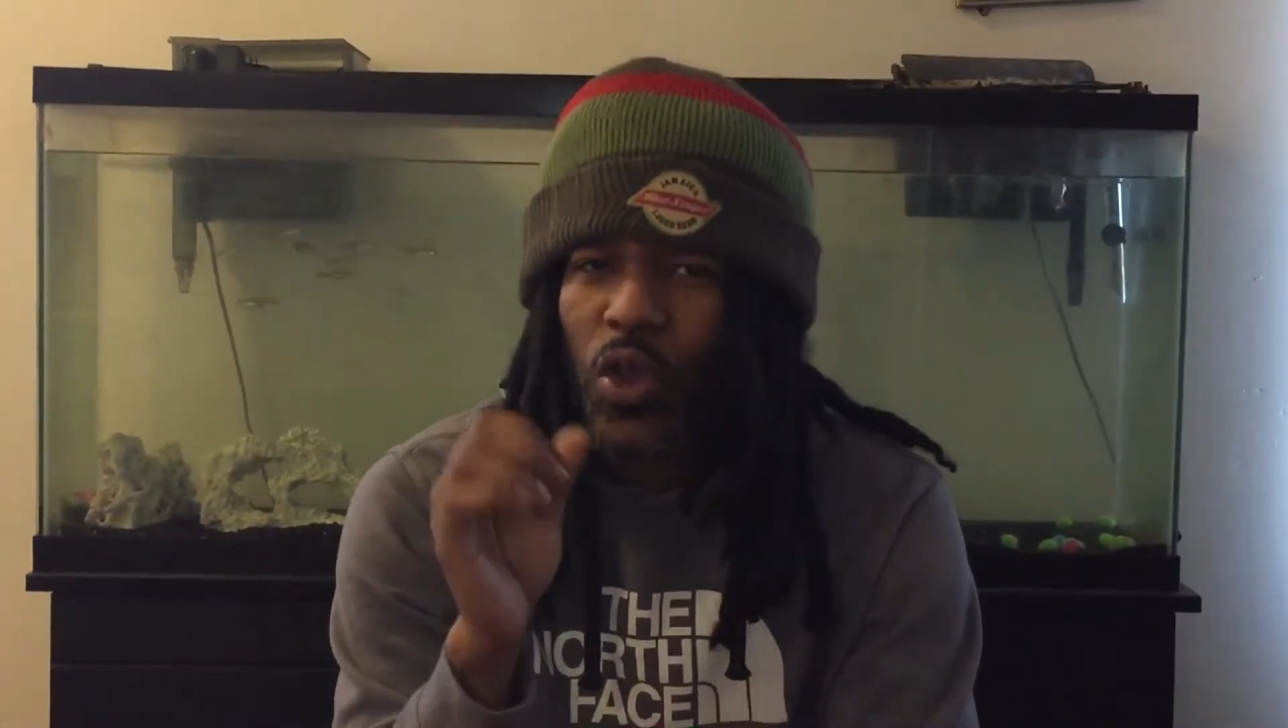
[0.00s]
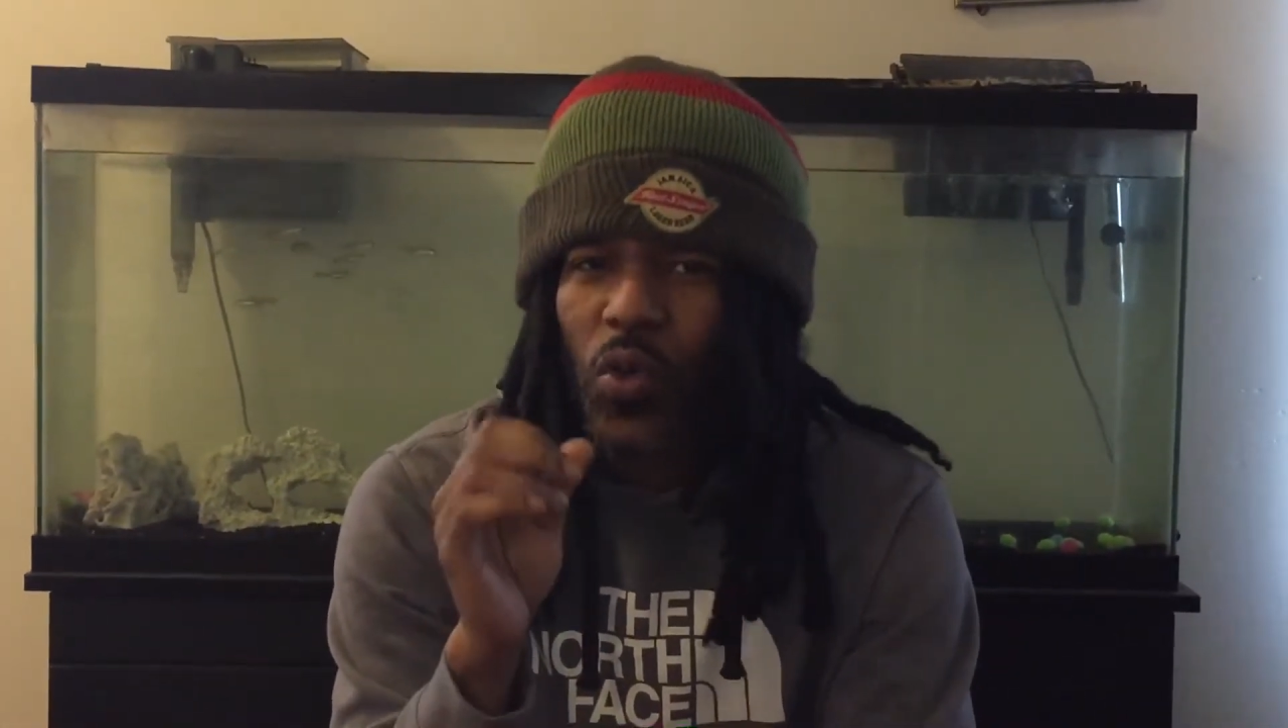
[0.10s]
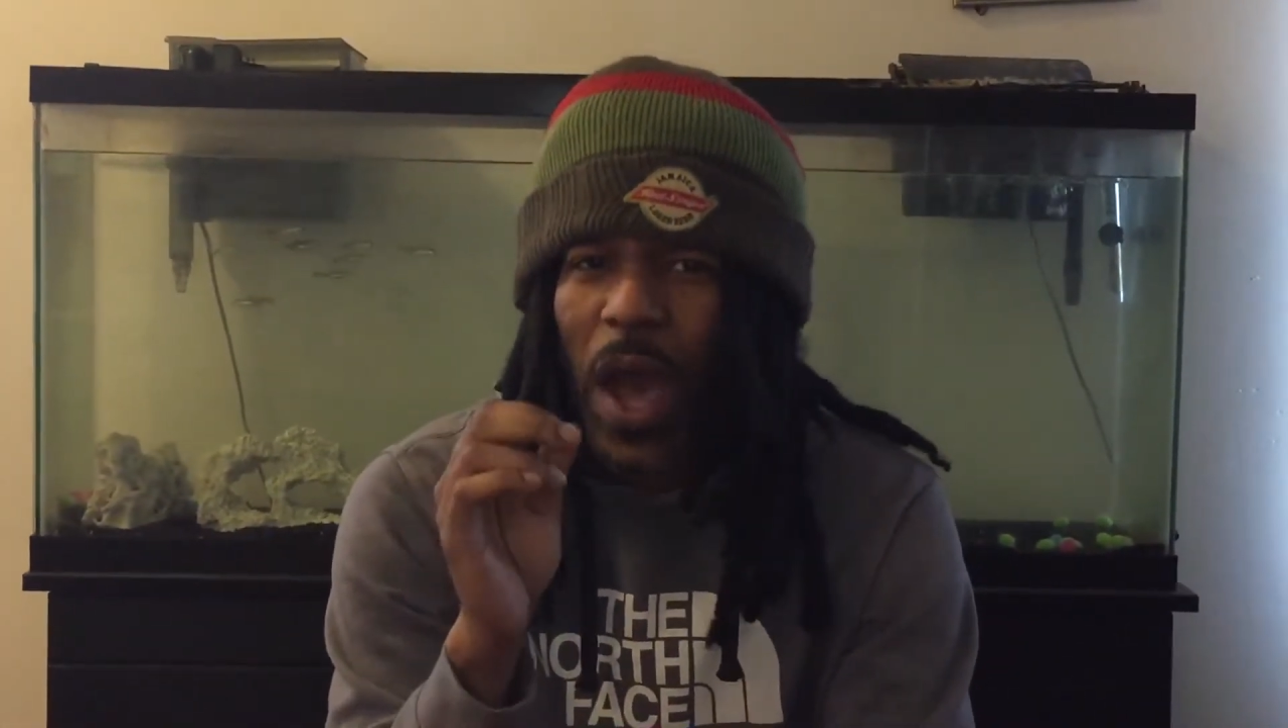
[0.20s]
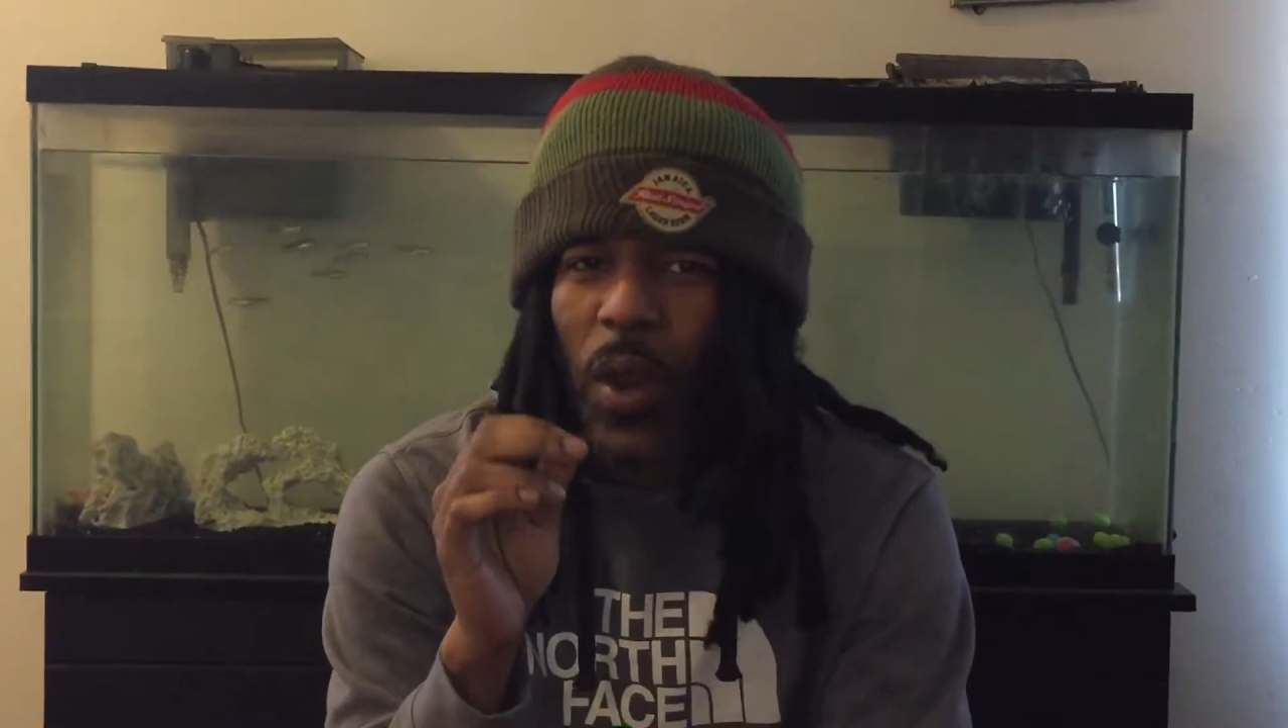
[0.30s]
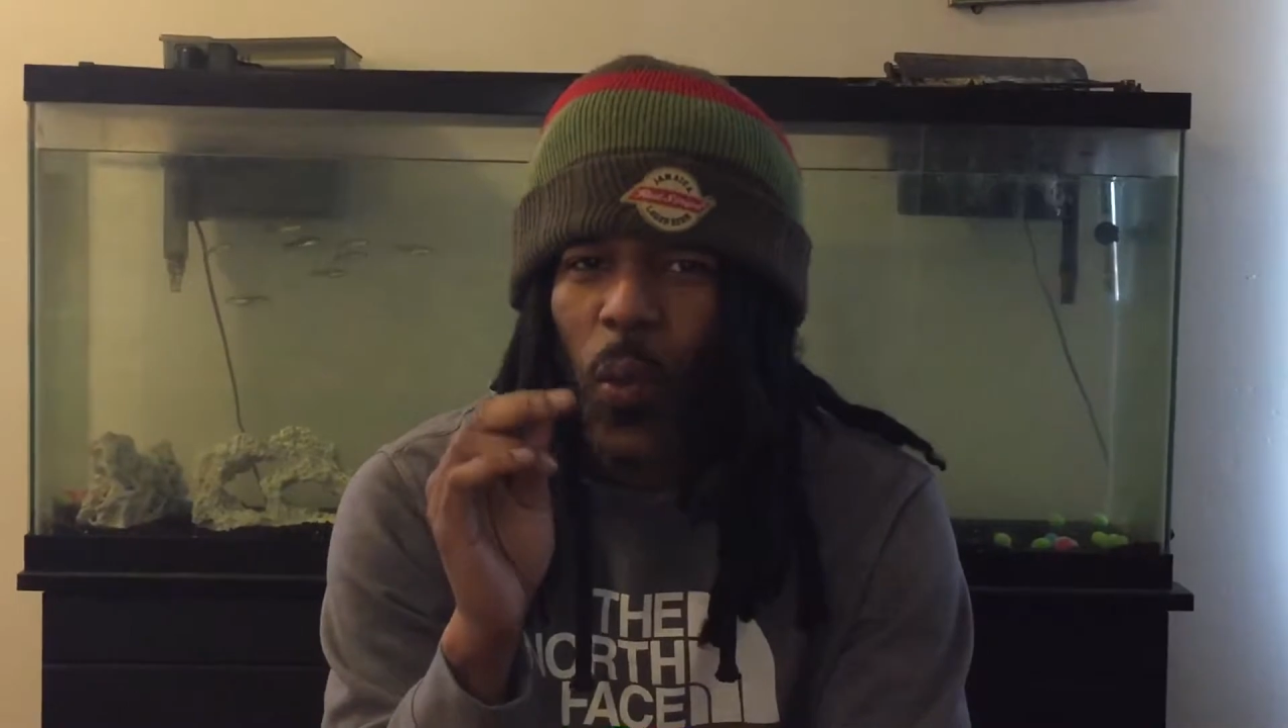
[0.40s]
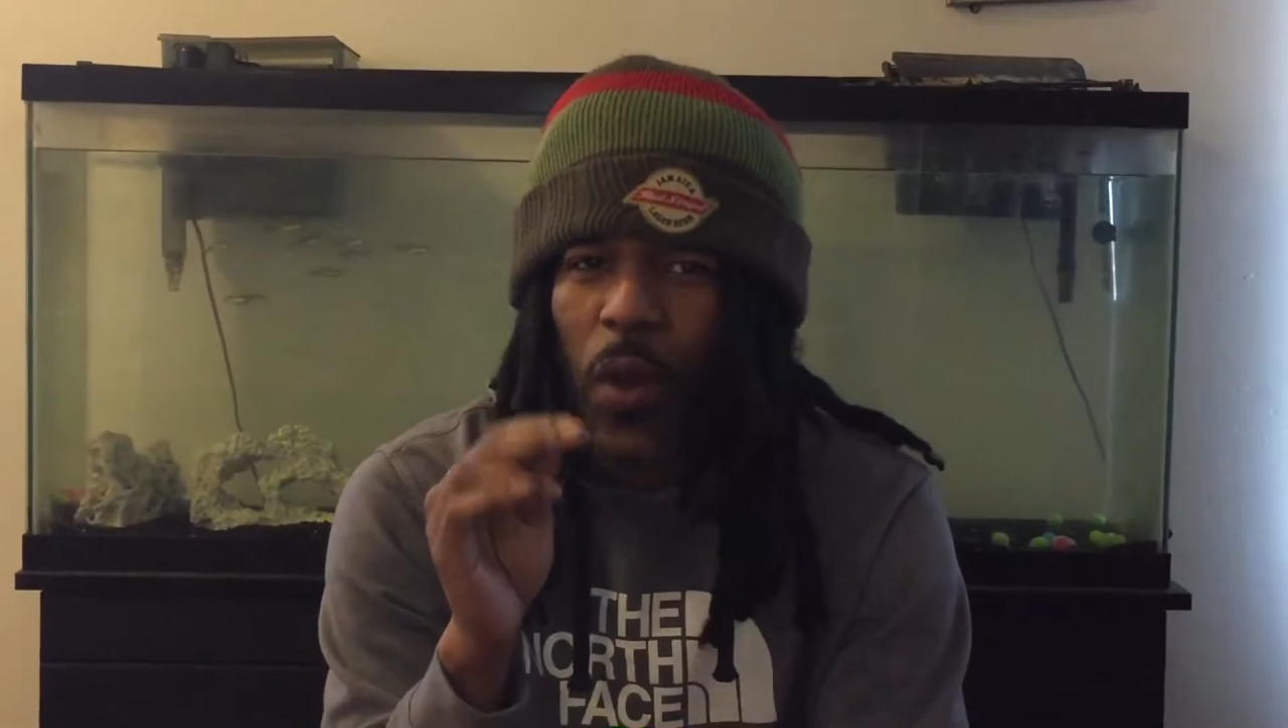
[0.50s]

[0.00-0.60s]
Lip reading: you gotta